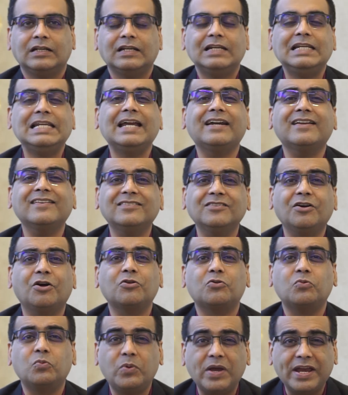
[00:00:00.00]
Let us
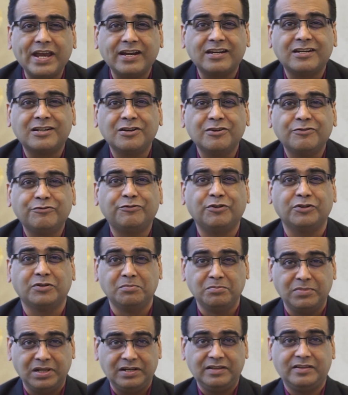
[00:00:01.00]
not wait for the
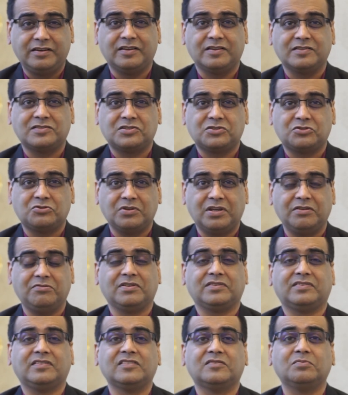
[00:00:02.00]
millionaires to give
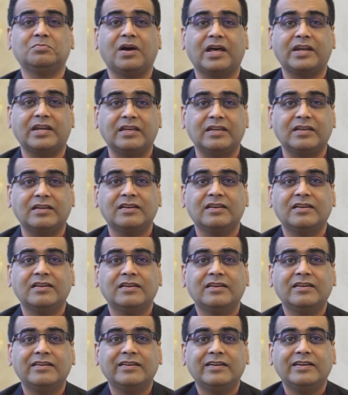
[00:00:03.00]
us this money.
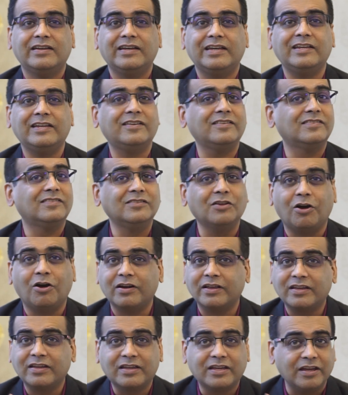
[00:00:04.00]
It is not
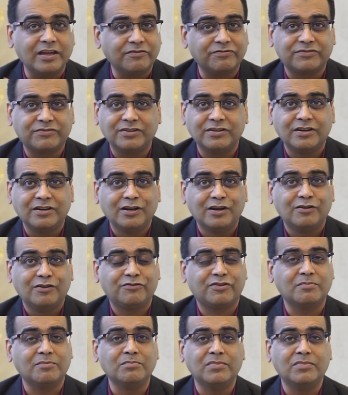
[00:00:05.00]
a gift from